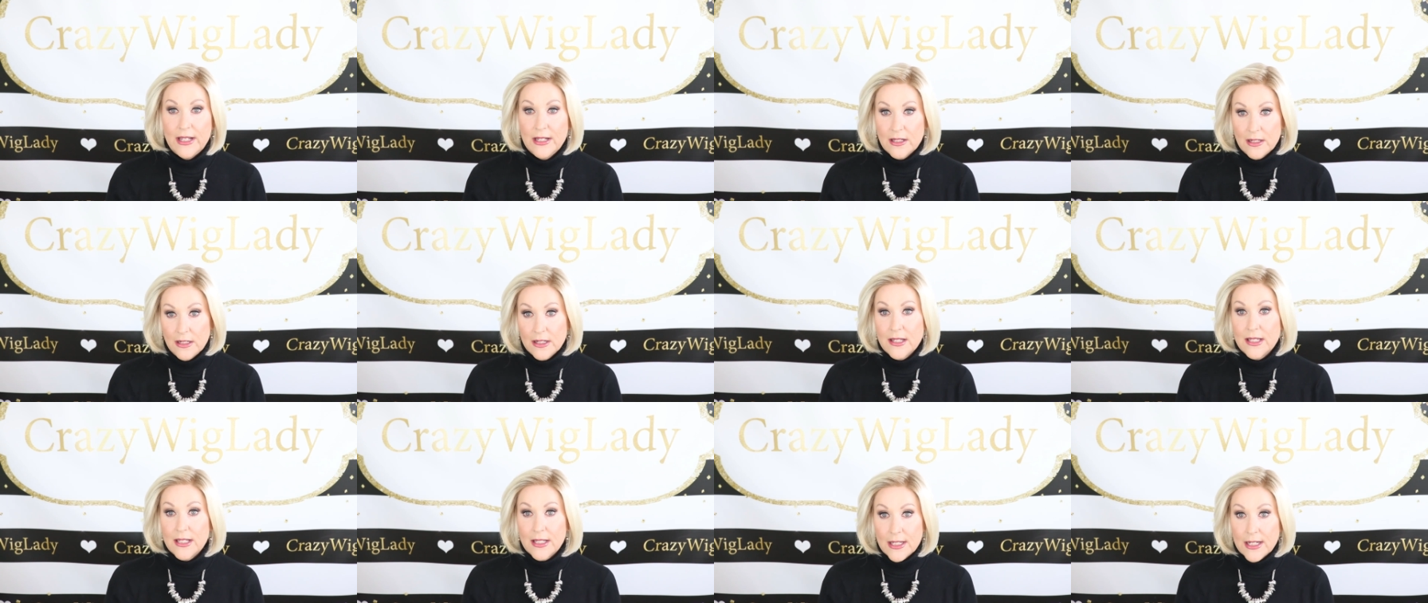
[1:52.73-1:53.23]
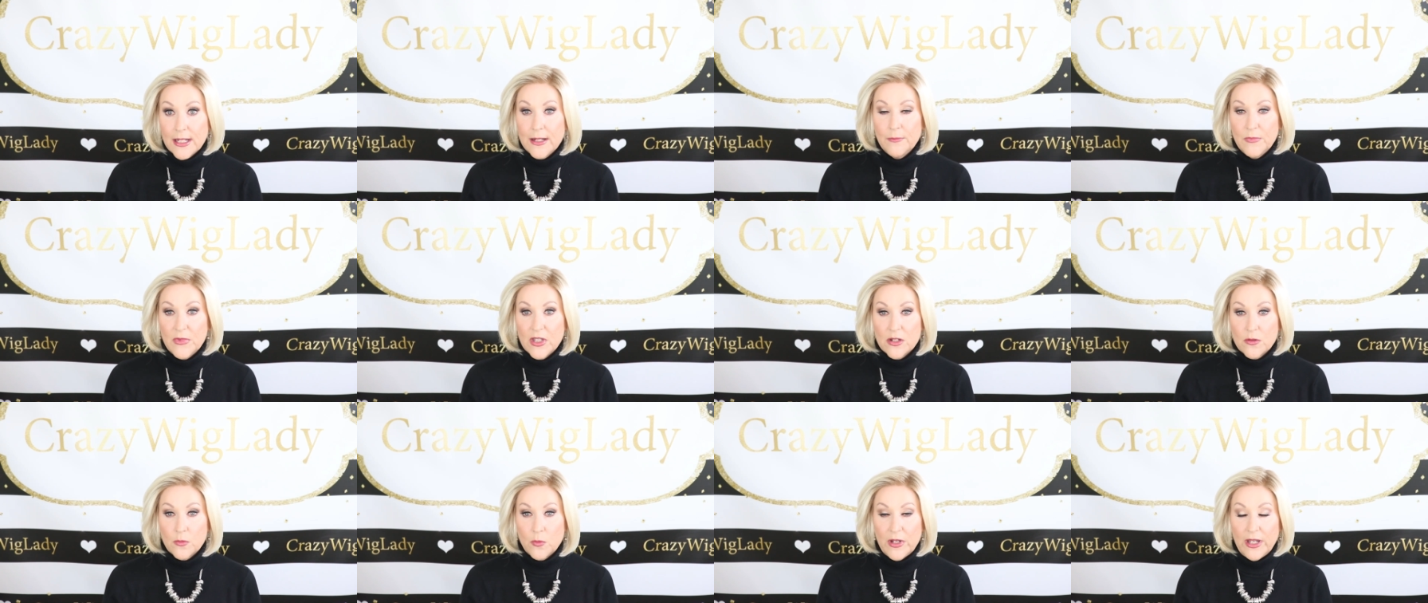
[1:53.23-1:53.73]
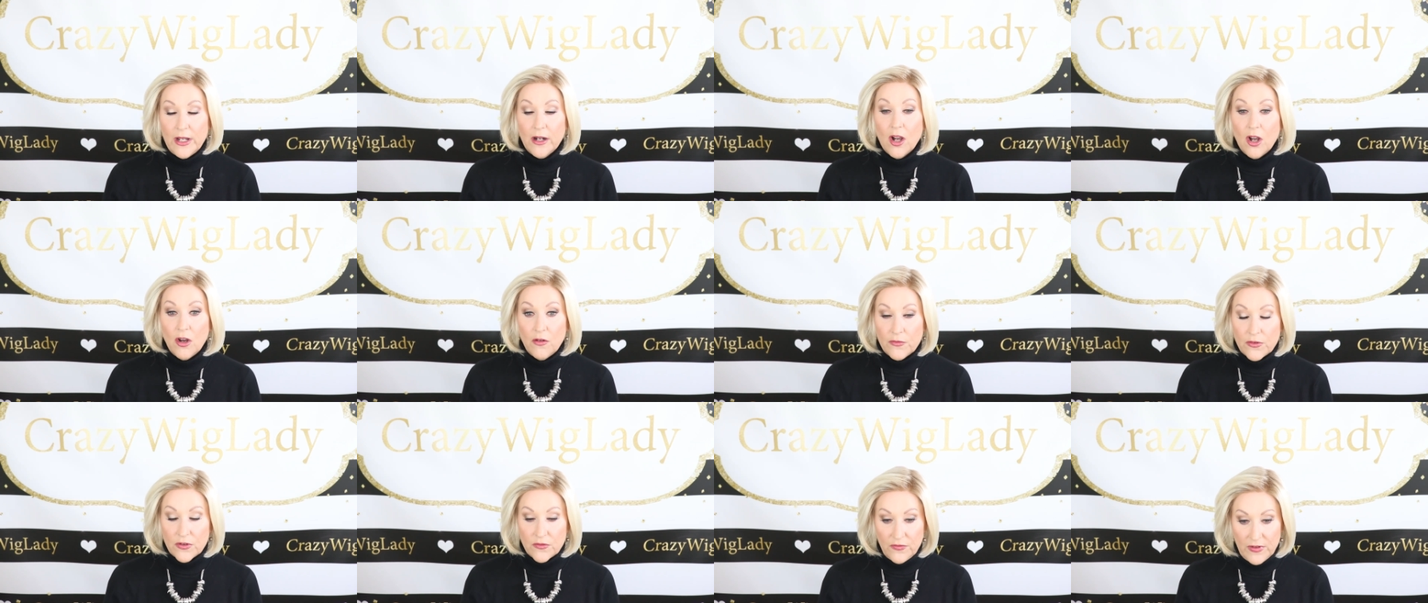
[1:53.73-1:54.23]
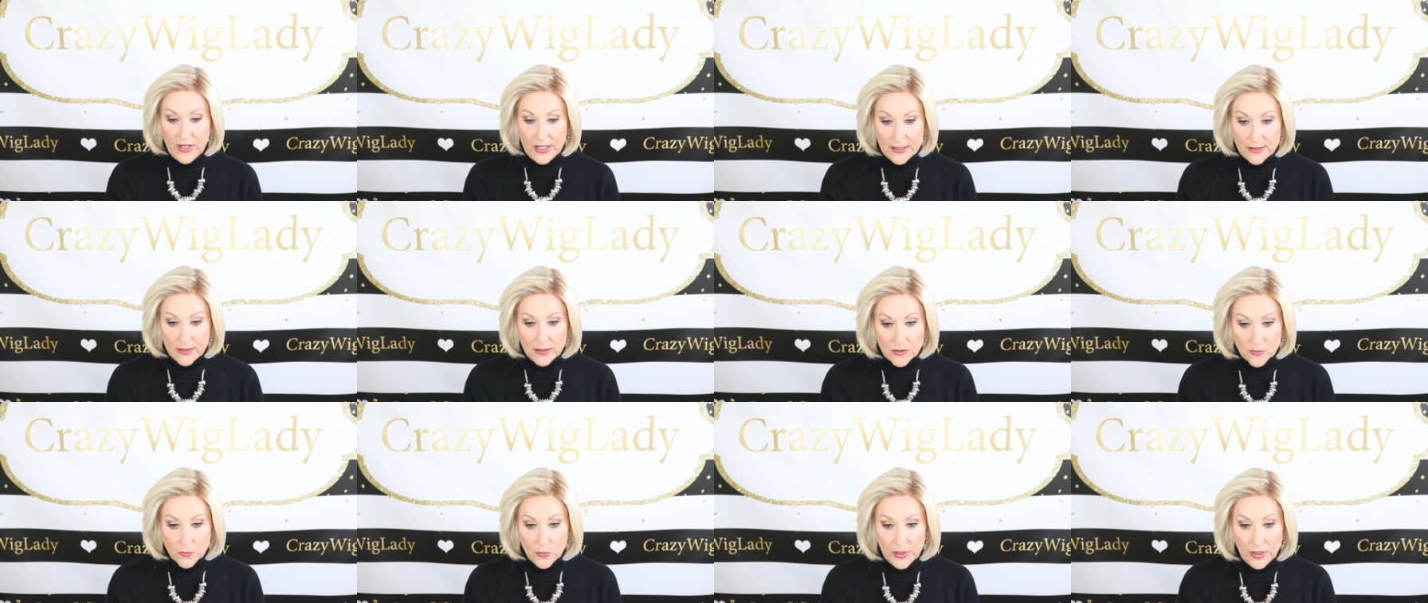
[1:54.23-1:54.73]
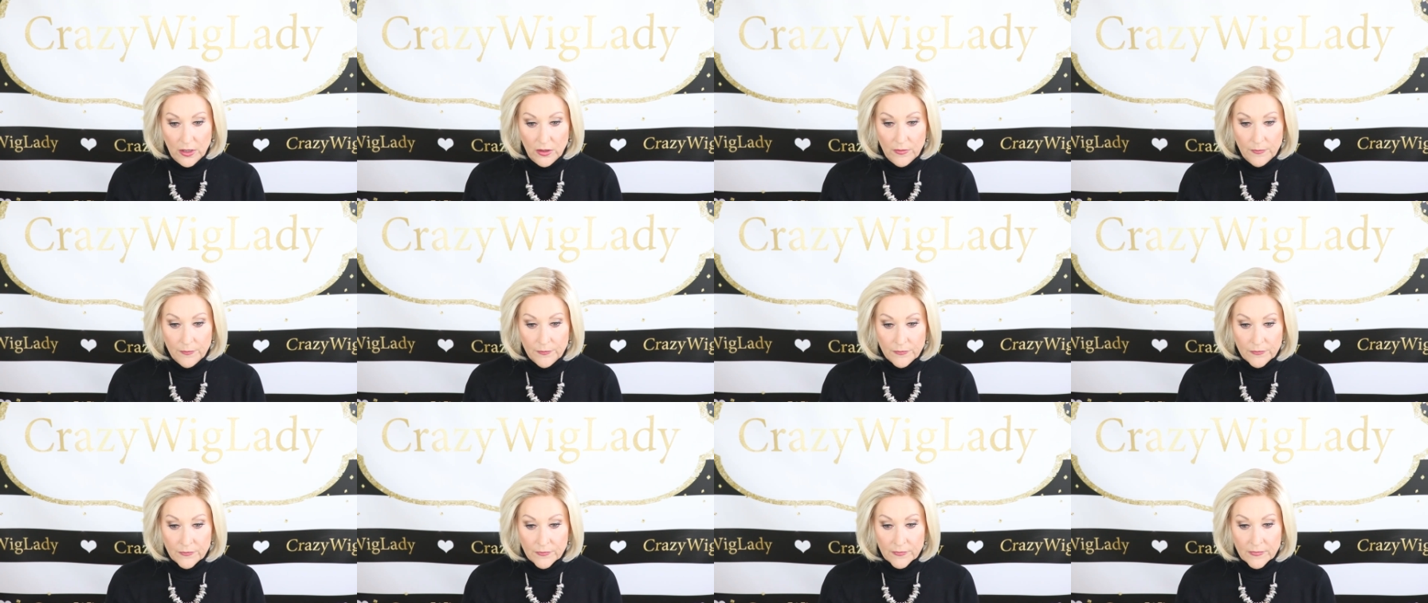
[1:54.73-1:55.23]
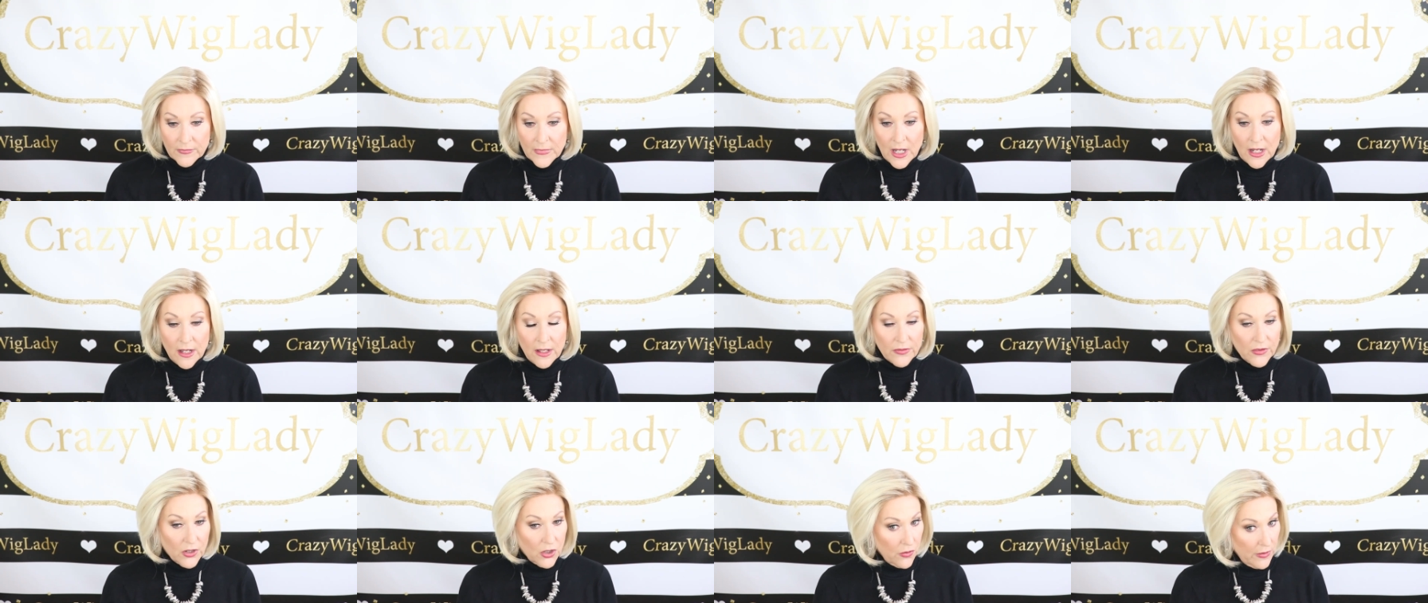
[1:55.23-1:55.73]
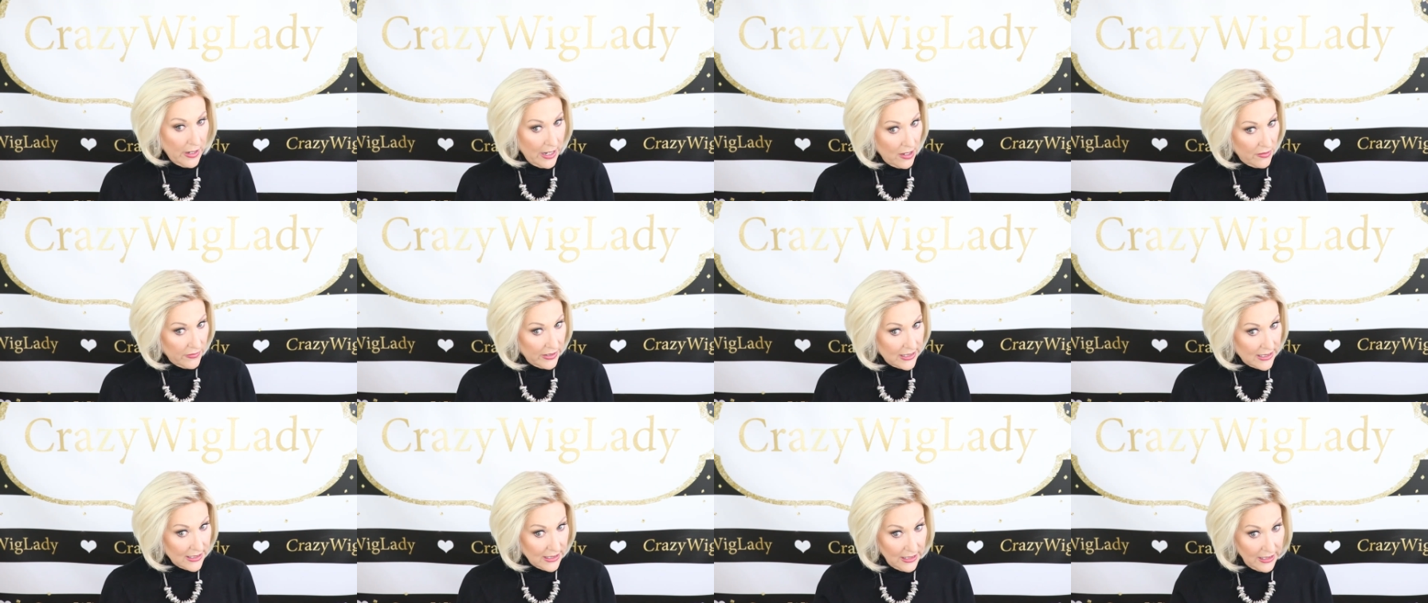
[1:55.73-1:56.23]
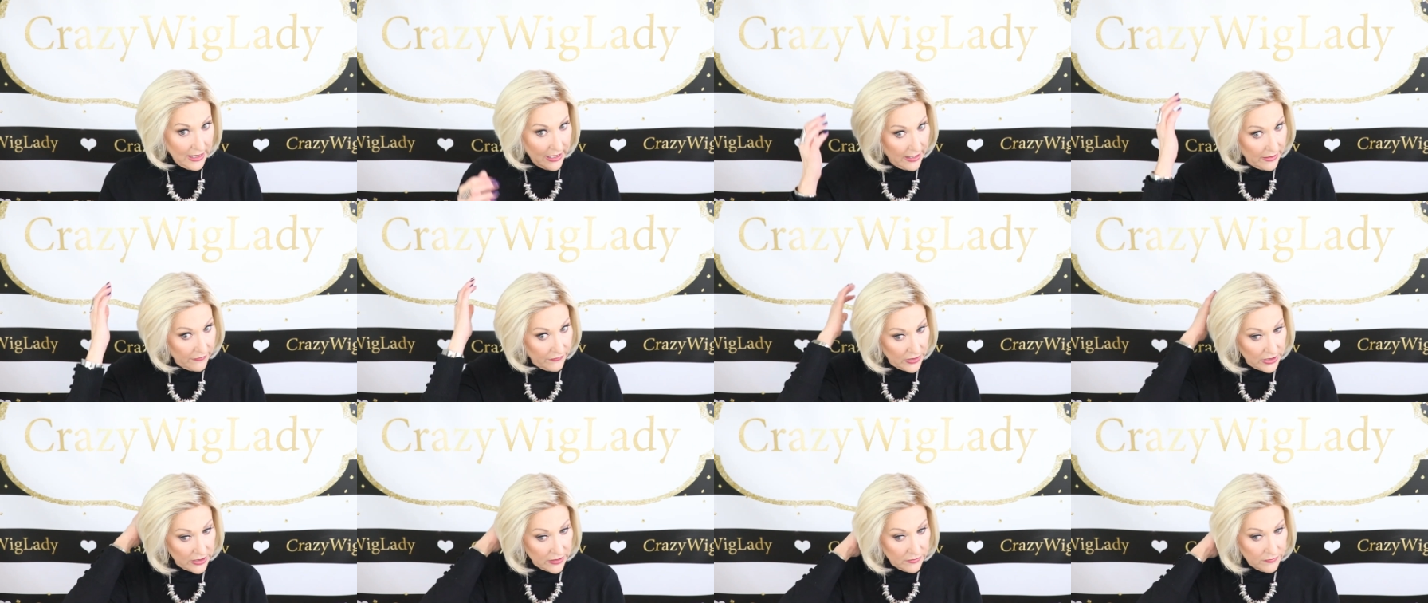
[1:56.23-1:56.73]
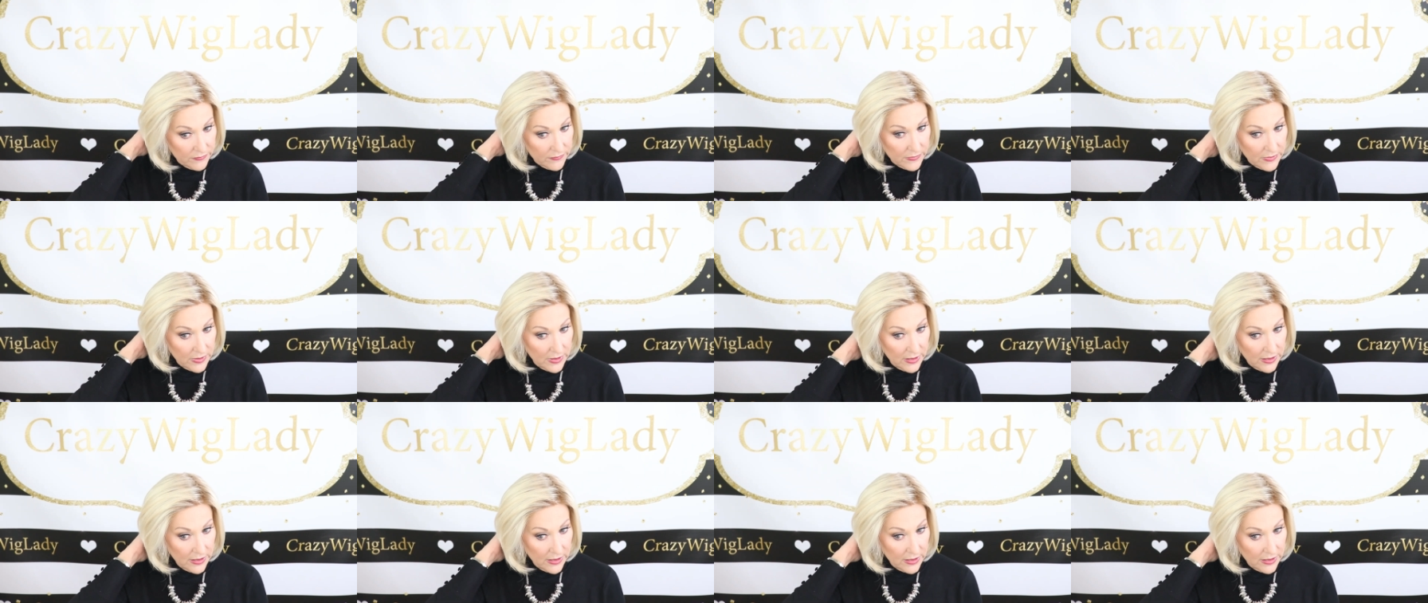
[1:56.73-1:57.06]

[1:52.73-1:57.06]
easily steam this wig off your face as well. The crown is eleven.